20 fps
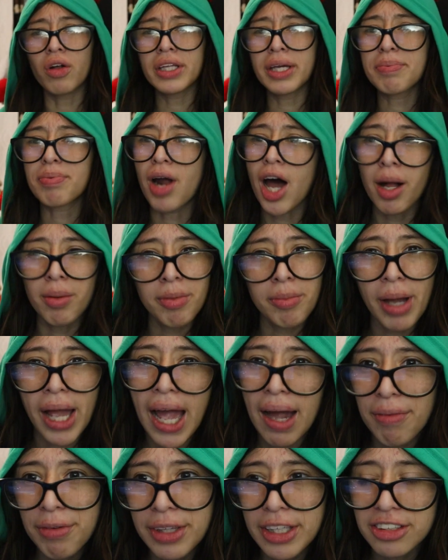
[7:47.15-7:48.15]
only problem I
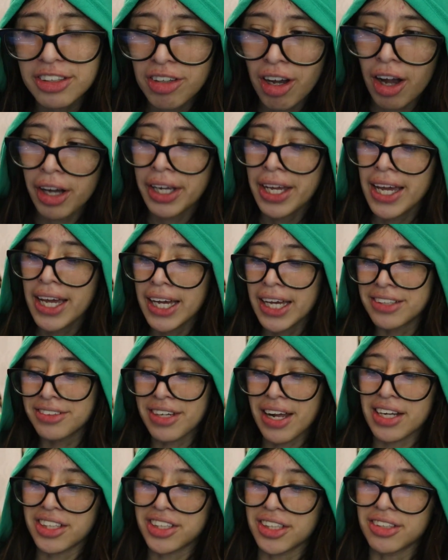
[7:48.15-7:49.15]
have with this song is
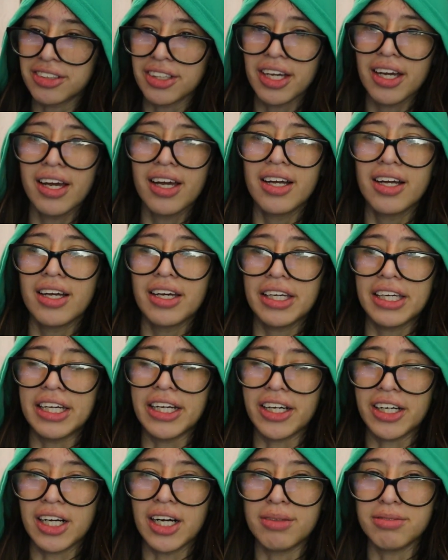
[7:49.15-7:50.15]
that it says,
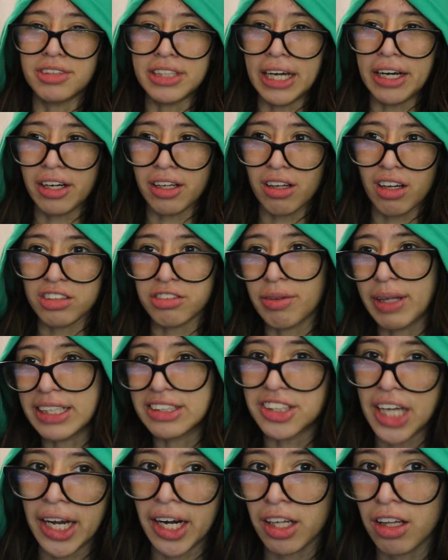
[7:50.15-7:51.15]
"Here comes Santa Claus" from
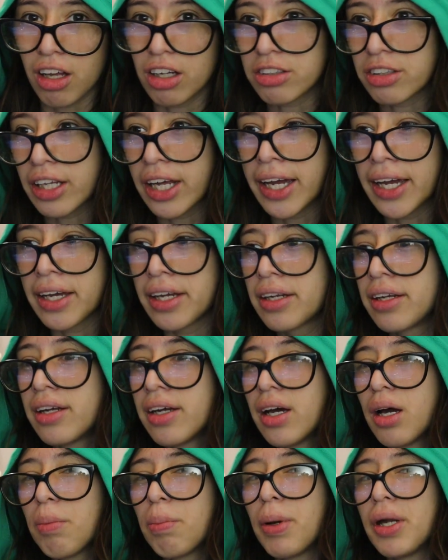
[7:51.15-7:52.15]
like Santa Claus Lane,
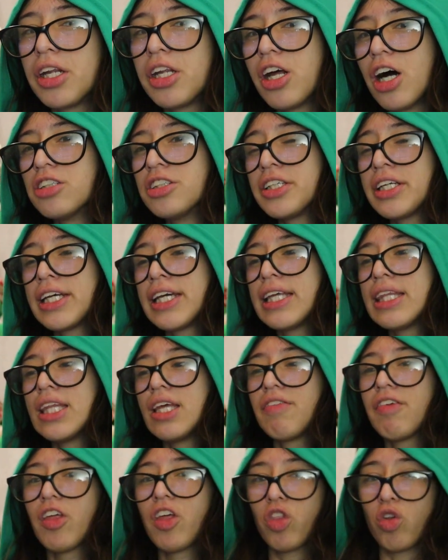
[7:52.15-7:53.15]
but doesn't he
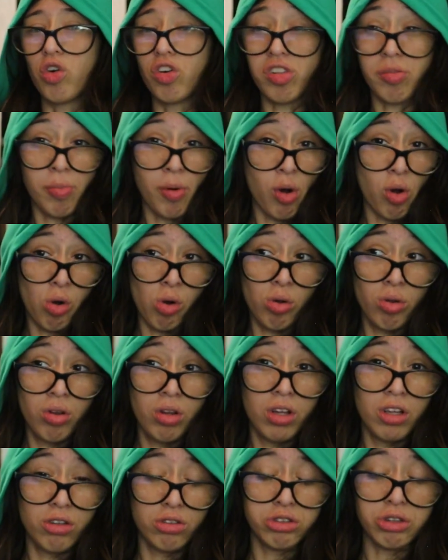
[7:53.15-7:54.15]
live in the North Pole?
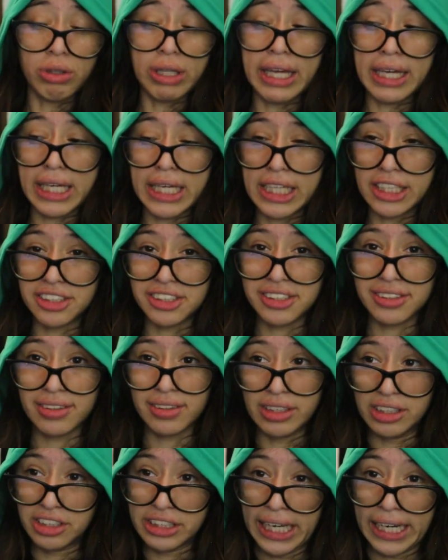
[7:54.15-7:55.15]
So like, it's
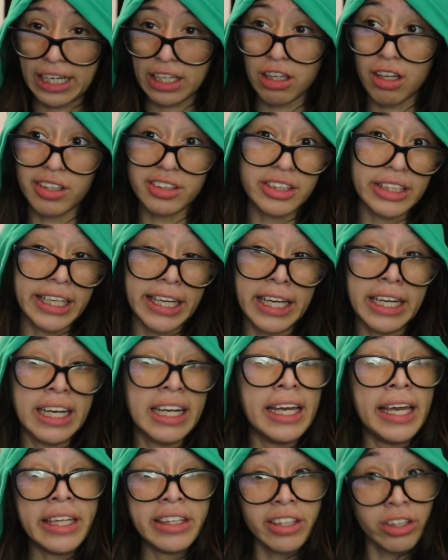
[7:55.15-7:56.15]
Santa Claus Lane
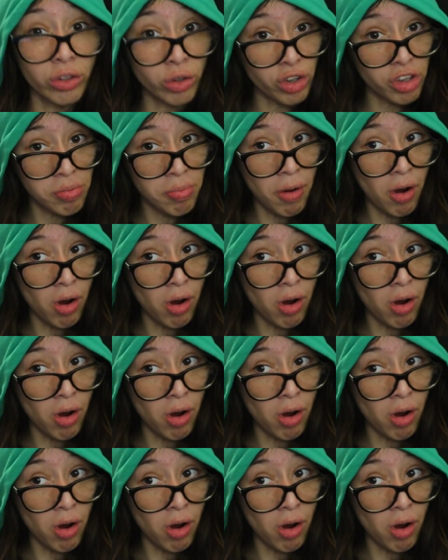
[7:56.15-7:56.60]
in the North